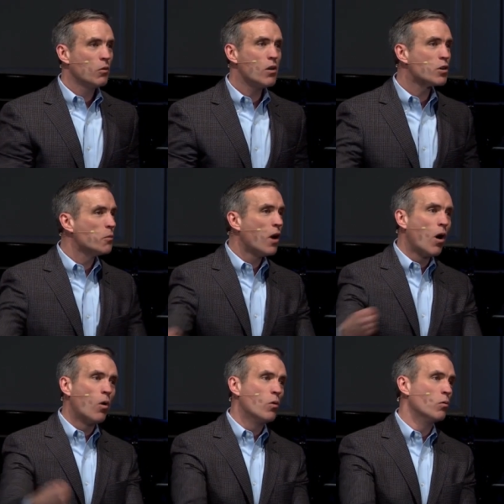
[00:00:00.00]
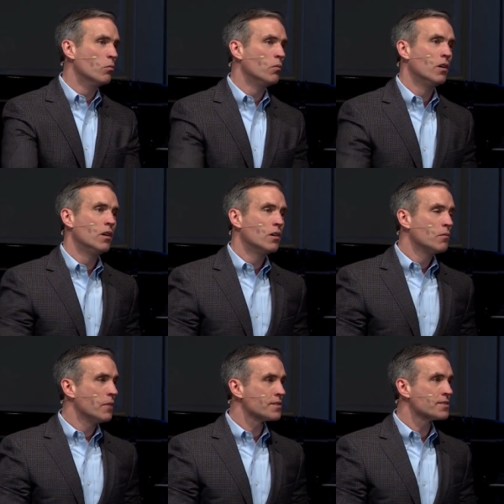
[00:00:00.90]
Welcome home,
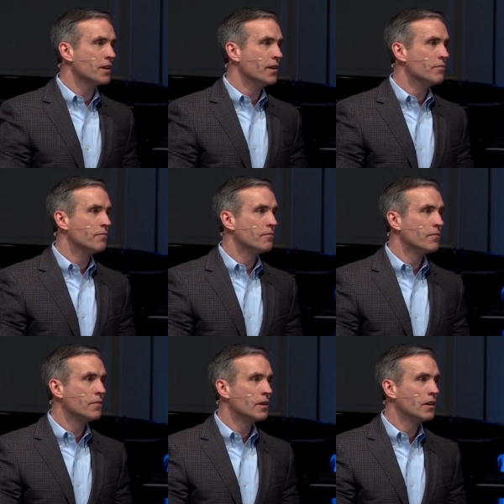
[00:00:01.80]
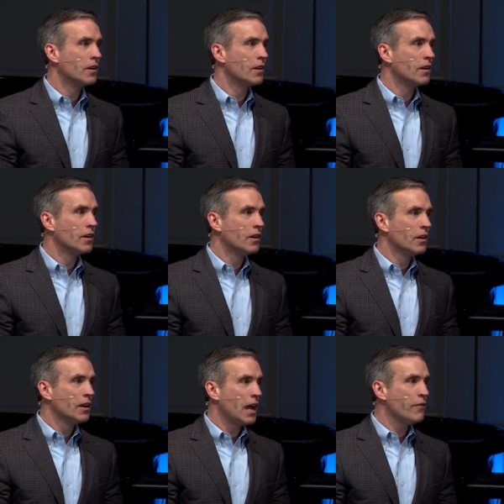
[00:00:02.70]
my son?
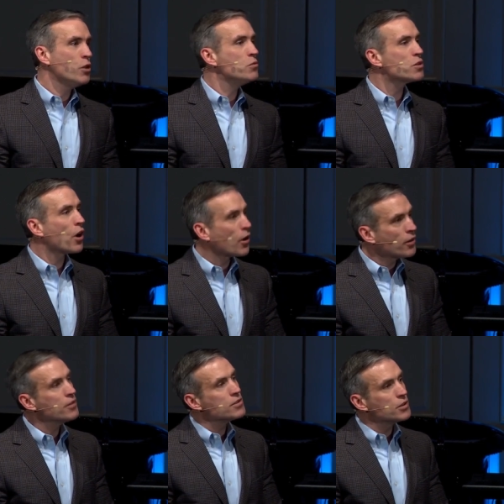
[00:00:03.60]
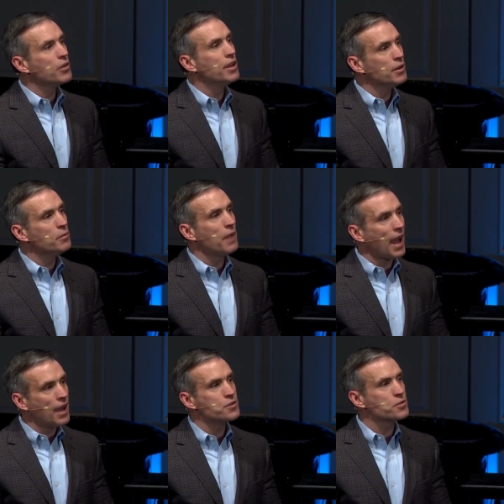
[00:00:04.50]
Have you turned to him
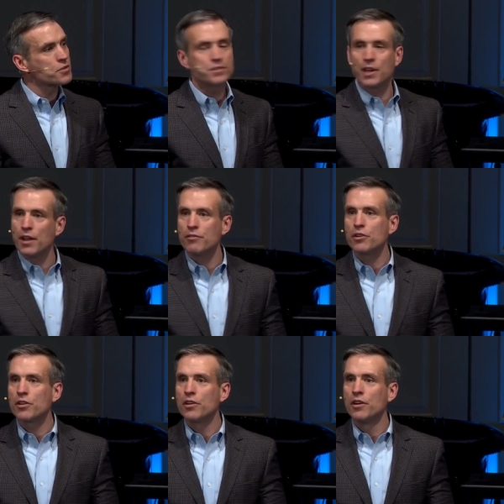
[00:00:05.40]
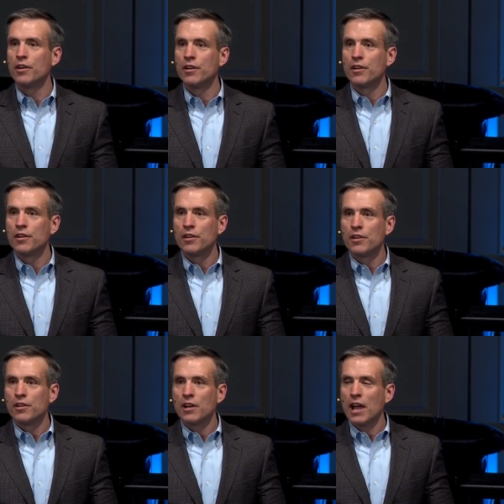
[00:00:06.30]
as your Savior?
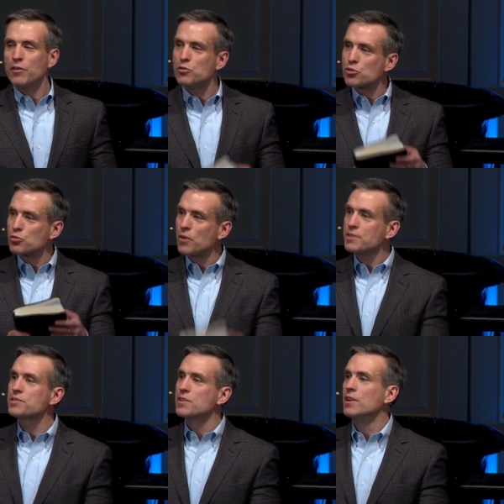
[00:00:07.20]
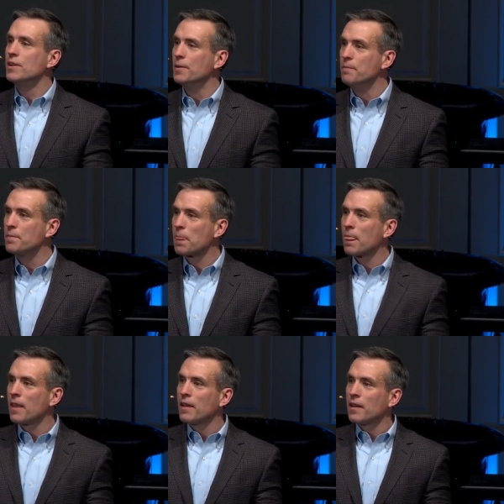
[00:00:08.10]
Have you trusted him
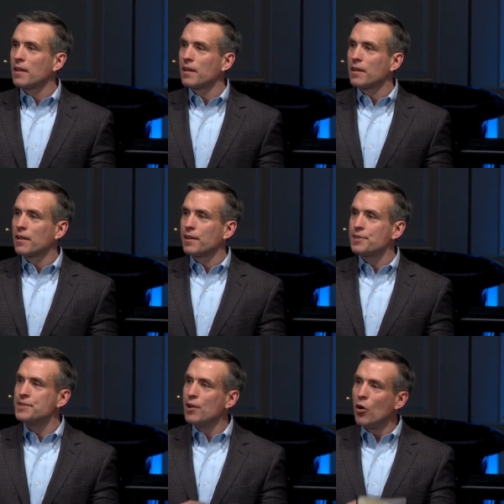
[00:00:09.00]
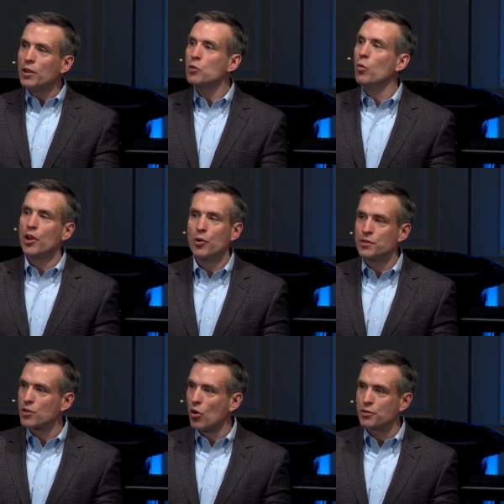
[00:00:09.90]
as the only one who
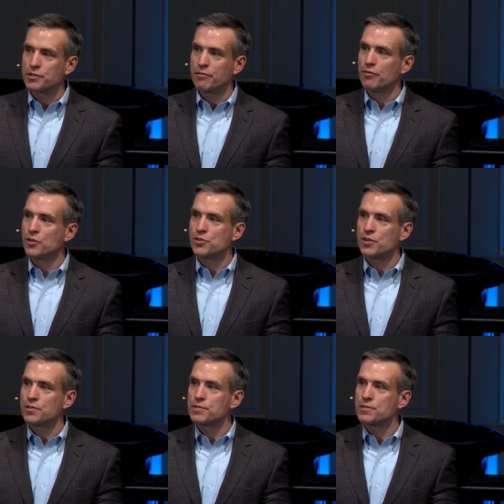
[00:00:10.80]
is all sufficient?